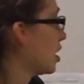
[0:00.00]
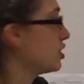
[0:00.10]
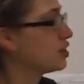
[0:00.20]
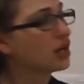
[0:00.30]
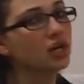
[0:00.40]

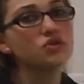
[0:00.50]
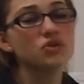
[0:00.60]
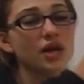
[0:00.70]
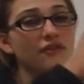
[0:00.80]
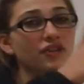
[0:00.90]
So you're going to
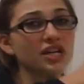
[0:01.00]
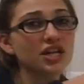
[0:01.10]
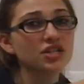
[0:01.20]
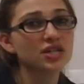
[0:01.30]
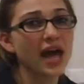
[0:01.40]
do that for
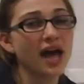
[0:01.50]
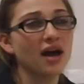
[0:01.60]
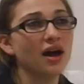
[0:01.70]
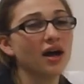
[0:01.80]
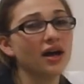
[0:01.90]
each
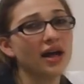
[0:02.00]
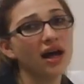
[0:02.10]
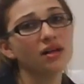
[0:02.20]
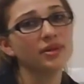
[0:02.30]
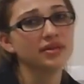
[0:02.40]

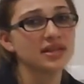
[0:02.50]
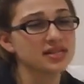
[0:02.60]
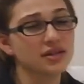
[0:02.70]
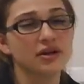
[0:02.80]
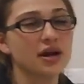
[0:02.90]
element that's
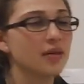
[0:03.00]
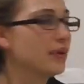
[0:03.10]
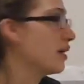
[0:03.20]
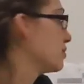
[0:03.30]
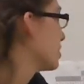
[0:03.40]
in your
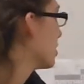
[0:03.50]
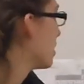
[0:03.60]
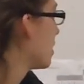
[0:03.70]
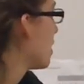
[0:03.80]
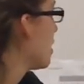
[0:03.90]
compound.
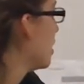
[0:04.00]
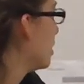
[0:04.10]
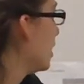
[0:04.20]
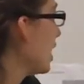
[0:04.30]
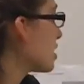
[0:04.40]

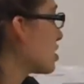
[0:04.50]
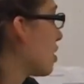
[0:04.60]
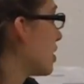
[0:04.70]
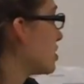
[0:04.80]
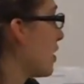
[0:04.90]
Next, you're
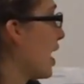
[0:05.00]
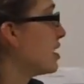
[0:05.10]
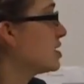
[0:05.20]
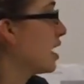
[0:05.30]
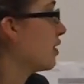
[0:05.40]
going to
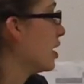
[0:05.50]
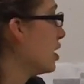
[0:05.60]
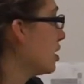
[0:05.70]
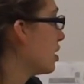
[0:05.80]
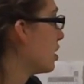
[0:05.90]
add
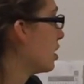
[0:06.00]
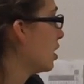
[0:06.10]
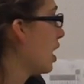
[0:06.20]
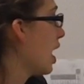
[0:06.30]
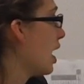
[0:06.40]
together,
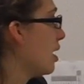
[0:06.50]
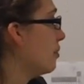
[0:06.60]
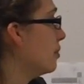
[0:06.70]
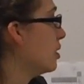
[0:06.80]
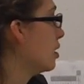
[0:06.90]

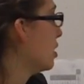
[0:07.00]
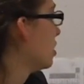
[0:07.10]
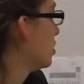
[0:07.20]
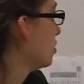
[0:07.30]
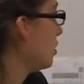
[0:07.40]
add
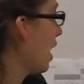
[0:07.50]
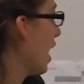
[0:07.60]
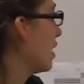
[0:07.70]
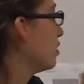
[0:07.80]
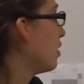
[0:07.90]

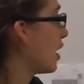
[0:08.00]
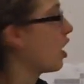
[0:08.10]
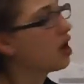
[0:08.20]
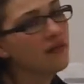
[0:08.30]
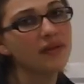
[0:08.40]
like
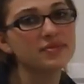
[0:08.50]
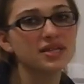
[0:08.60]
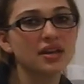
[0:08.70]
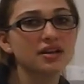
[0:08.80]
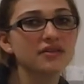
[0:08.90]
all of them
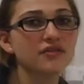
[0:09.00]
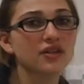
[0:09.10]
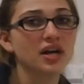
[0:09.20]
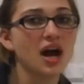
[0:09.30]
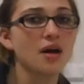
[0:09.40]
together for
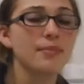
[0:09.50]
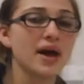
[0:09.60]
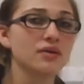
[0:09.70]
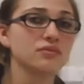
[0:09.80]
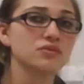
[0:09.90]
the
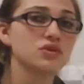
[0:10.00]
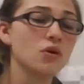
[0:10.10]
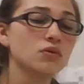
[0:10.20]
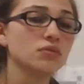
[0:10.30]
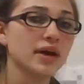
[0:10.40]
compound
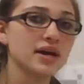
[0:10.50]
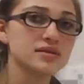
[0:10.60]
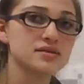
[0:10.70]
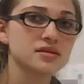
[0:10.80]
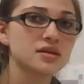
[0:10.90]
total
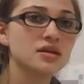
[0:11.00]
mass.